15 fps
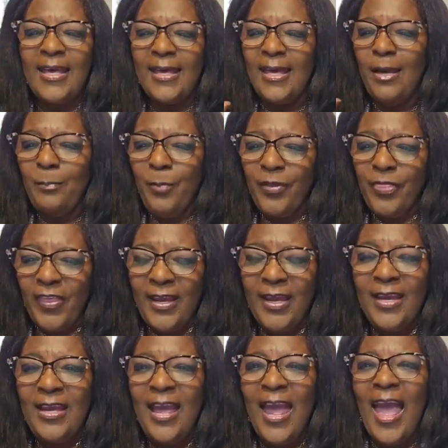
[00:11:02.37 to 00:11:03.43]

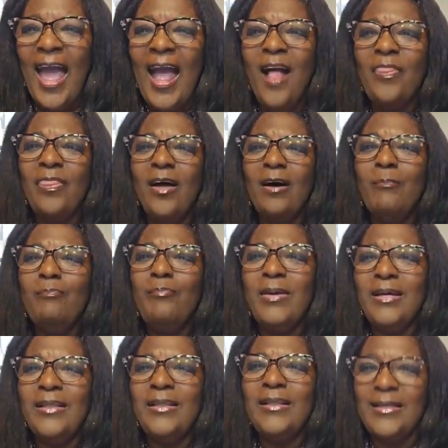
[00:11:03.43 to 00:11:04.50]
empathy, and the
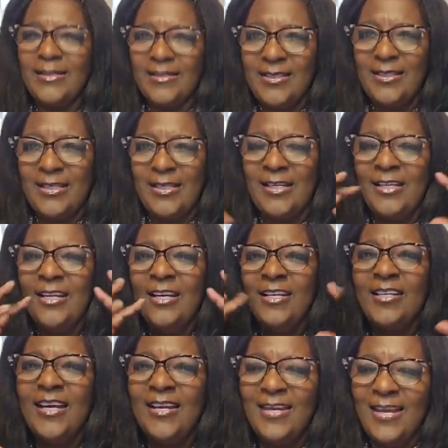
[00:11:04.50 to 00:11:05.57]
ability
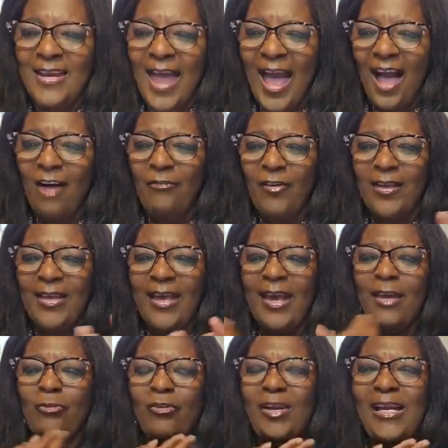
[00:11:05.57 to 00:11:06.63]
to
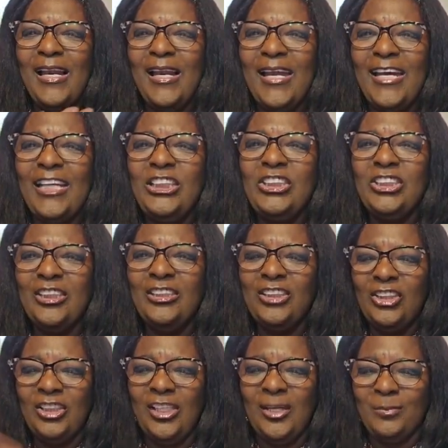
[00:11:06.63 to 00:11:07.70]
navigate
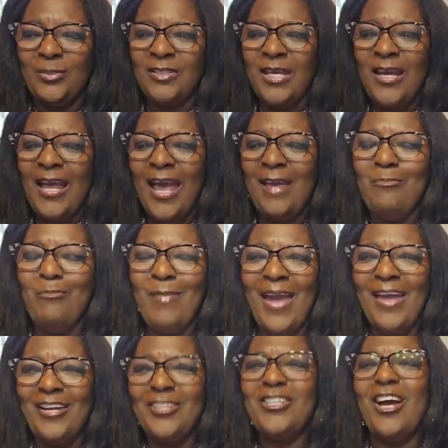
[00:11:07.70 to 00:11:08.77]
relationships and
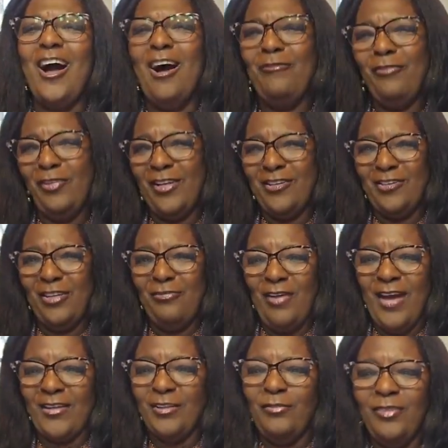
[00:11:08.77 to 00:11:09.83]
manage conflicts
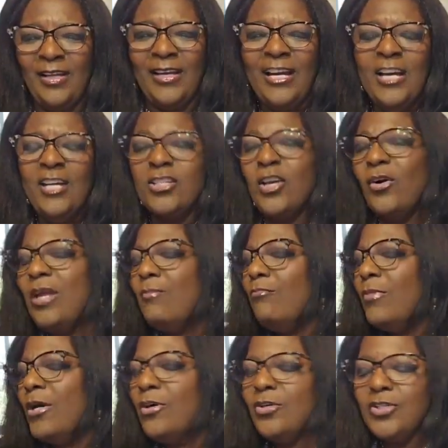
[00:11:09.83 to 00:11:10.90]
effectively. So
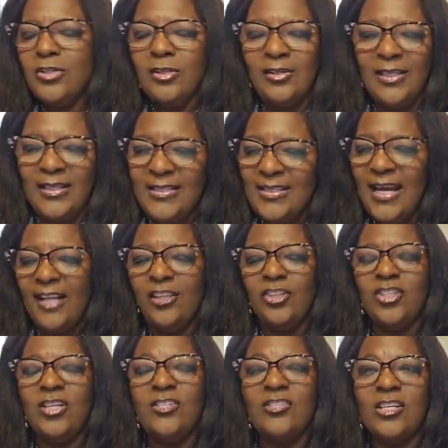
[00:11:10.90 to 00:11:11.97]
emotional
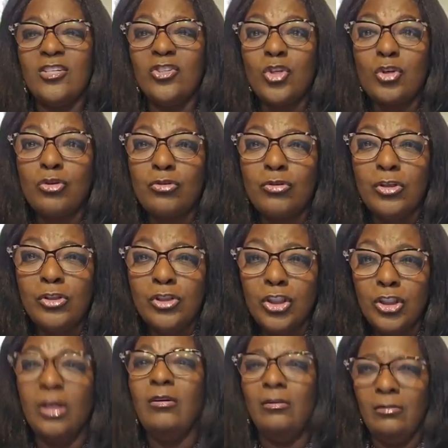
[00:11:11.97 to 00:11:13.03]
intelligence is
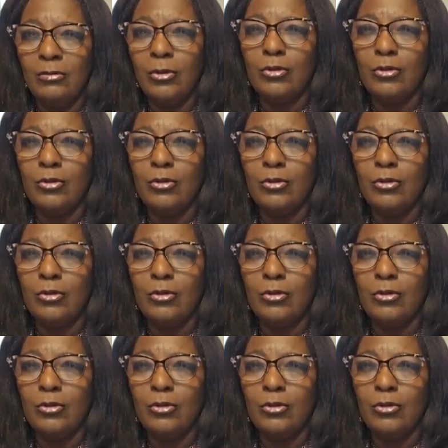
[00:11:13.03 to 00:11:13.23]
crucial